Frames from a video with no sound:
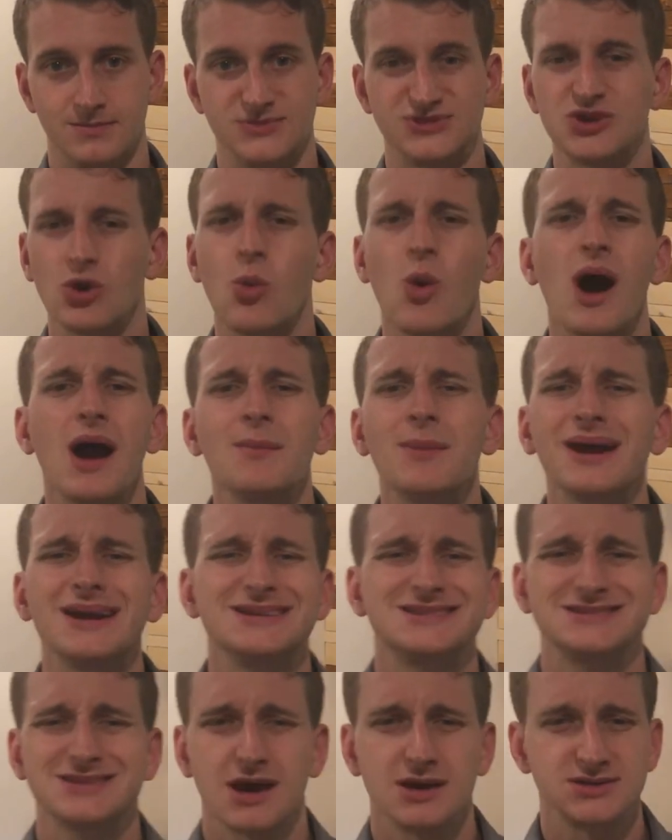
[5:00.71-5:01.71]
So why am I
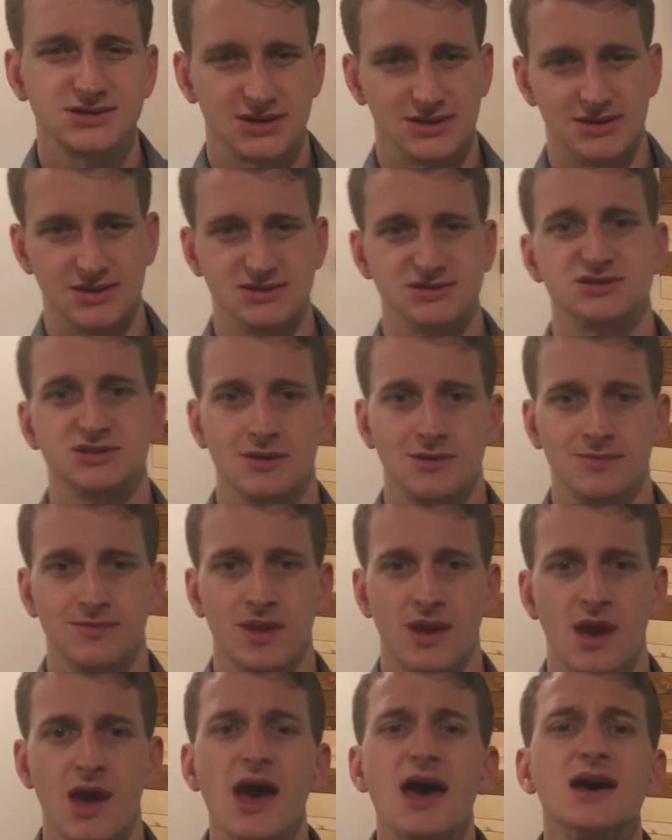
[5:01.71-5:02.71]
discussing this?
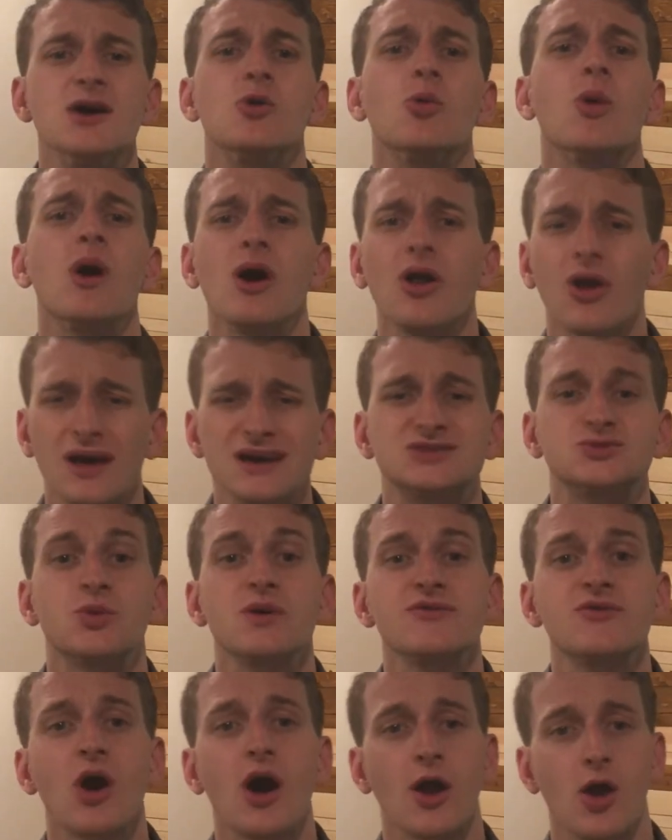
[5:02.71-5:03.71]
Well, as
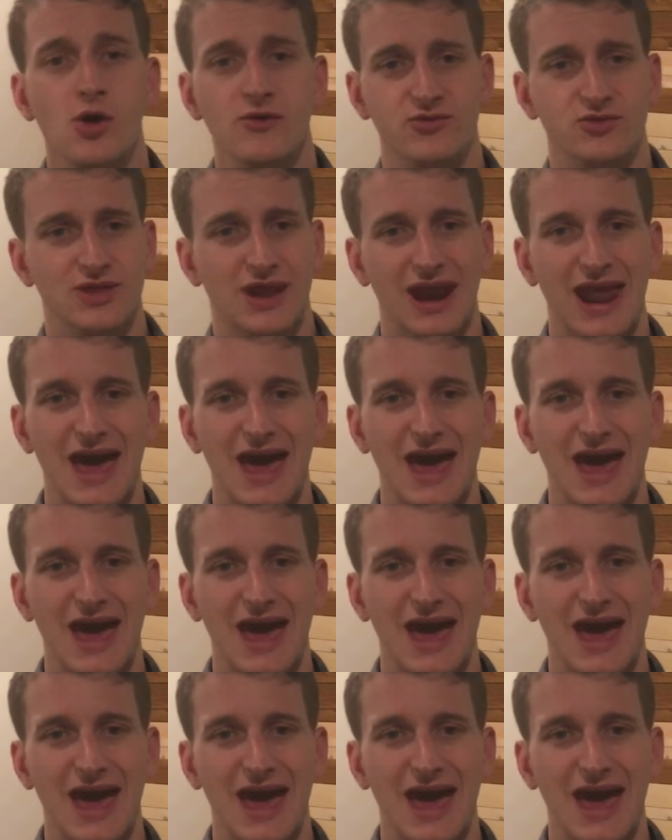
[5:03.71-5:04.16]
we've gone over in the